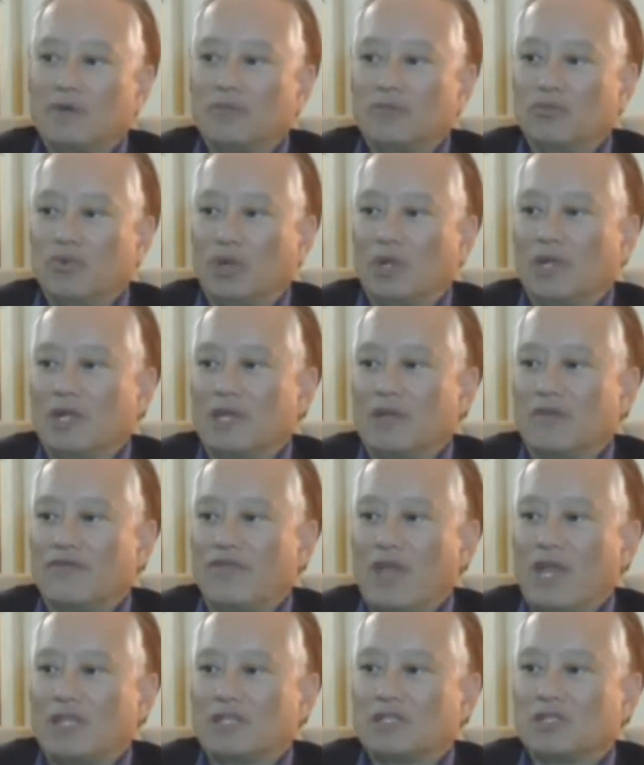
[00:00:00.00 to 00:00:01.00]
really
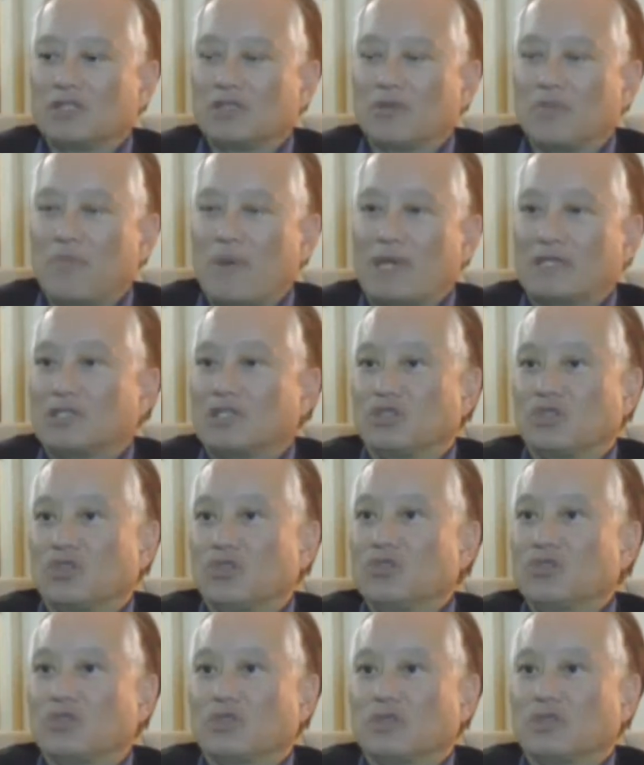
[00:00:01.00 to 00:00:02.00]
advances of
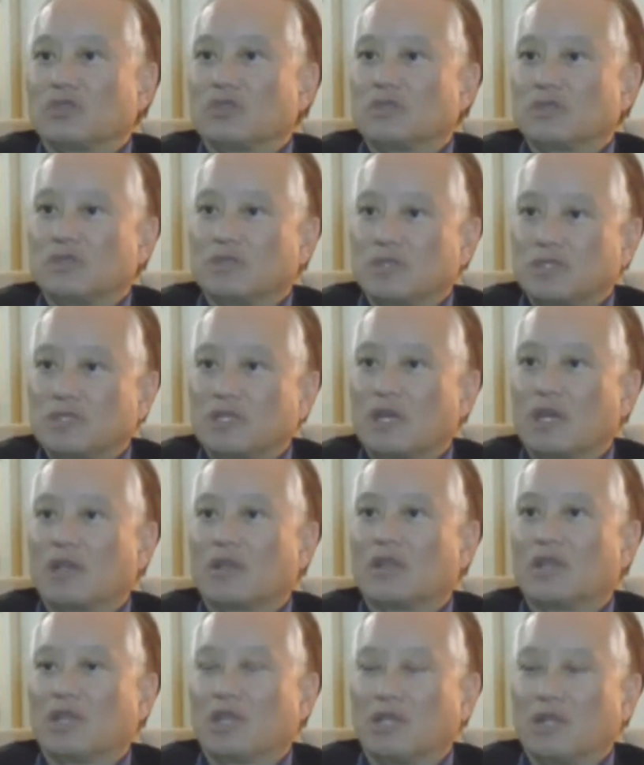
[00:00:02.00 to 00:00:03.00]
Massachusetts to
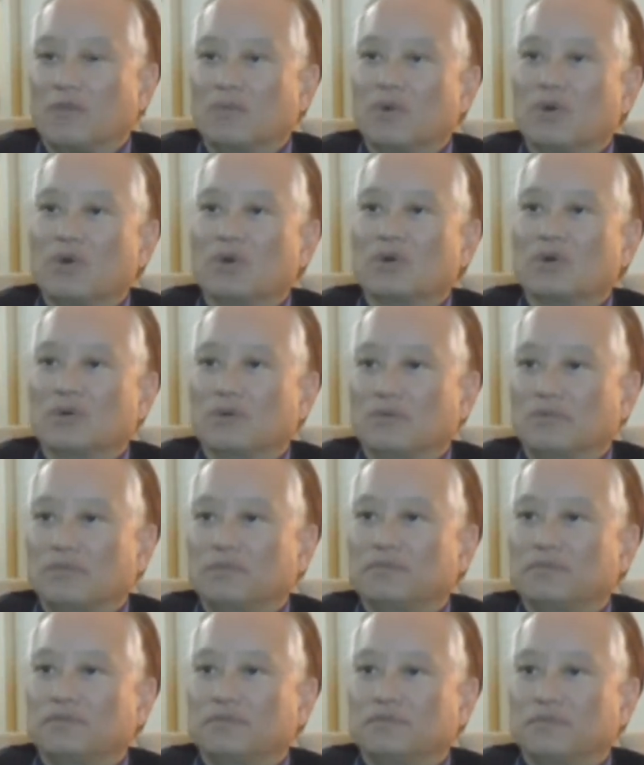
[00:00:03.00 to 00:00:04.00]
start thinking more
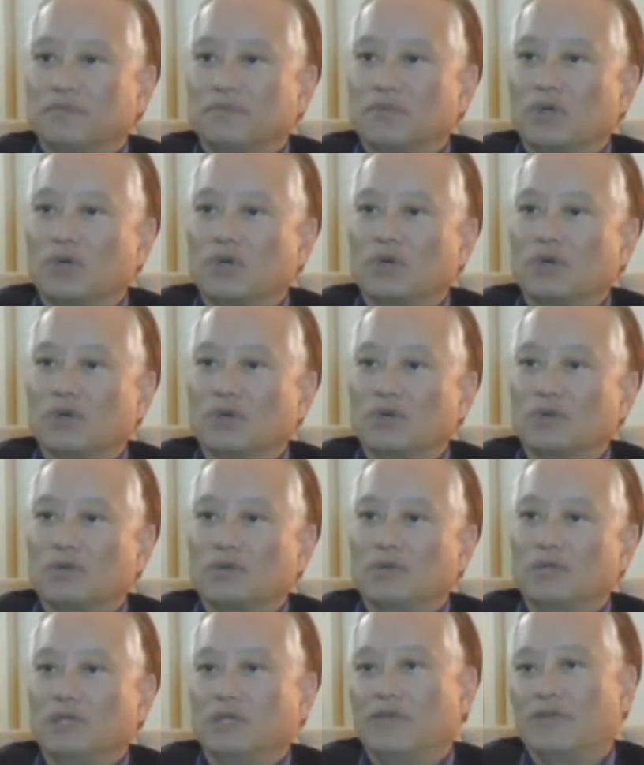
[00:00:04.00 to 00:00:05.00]

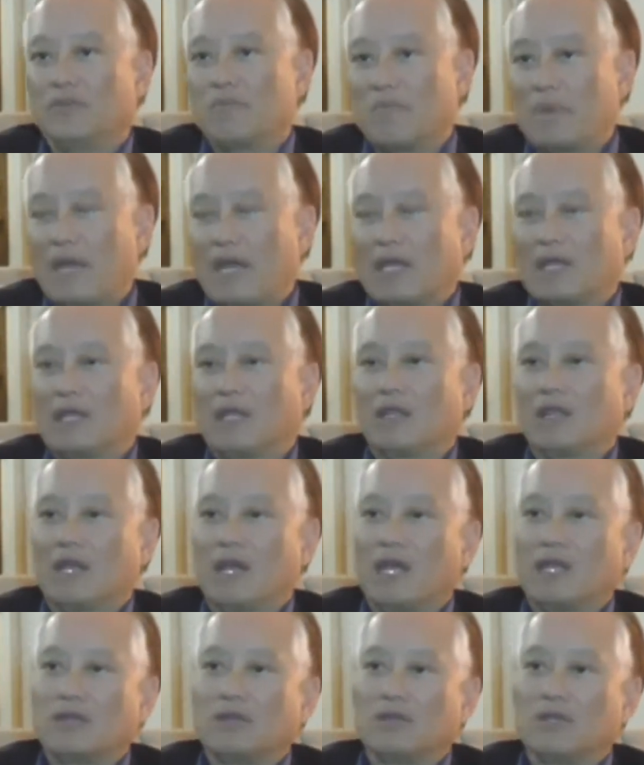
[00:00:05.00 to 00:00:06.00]
even back in
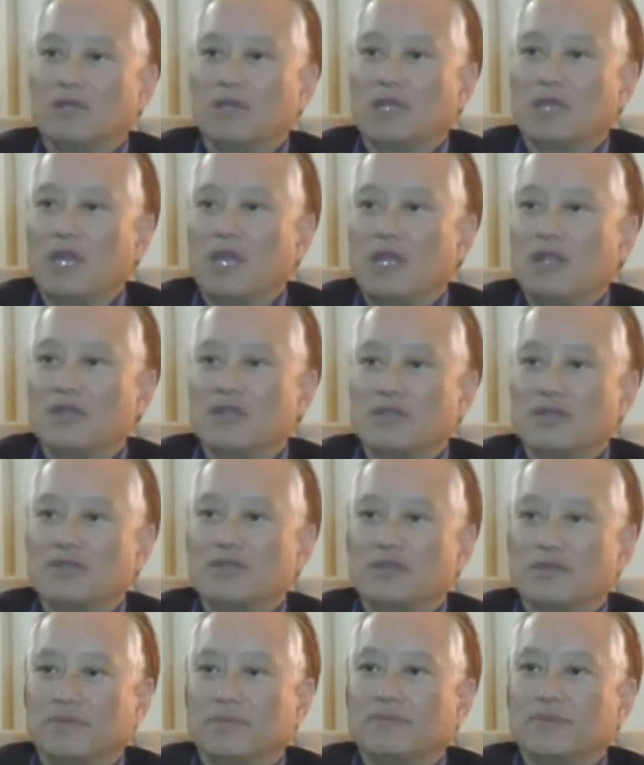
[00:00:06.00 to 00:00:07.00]
the
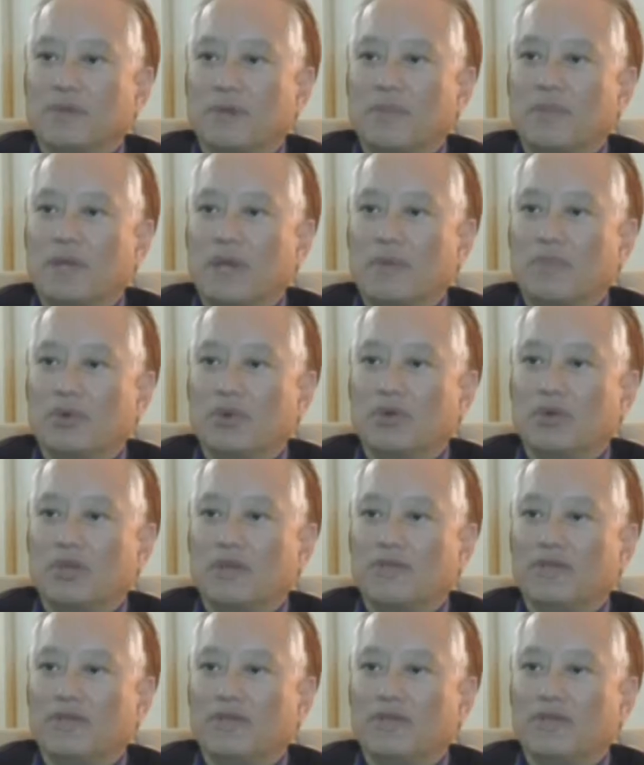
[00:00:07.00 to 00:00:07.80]
80s about more